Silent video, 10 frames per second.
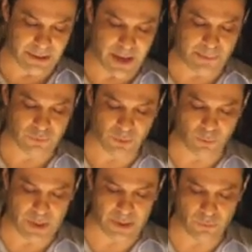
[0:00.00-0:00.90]
the
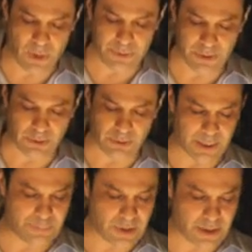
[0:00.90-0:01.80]
April wind whipping her
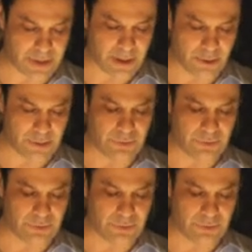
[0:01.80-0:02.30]
light brown hair